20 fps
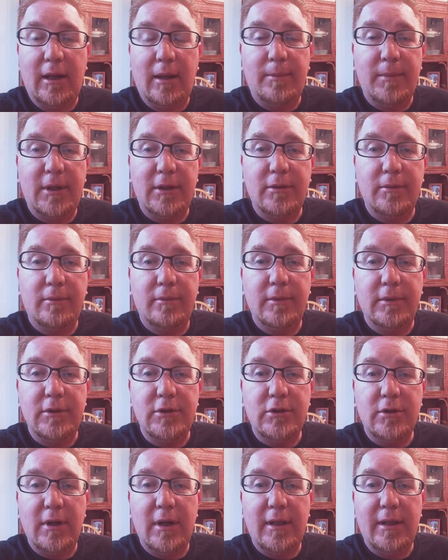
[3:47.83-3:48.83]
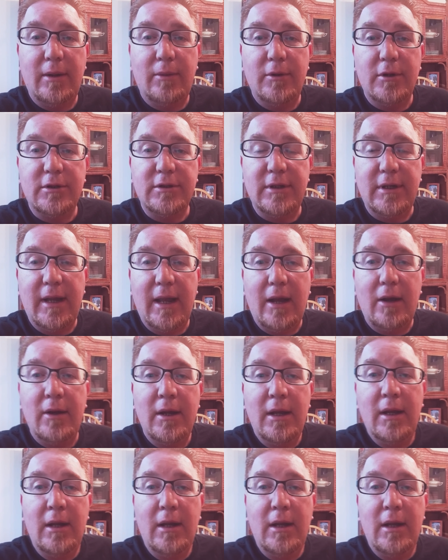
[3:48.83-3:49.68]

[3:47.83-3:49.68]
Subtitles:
I'm not really sure how that works anyhow.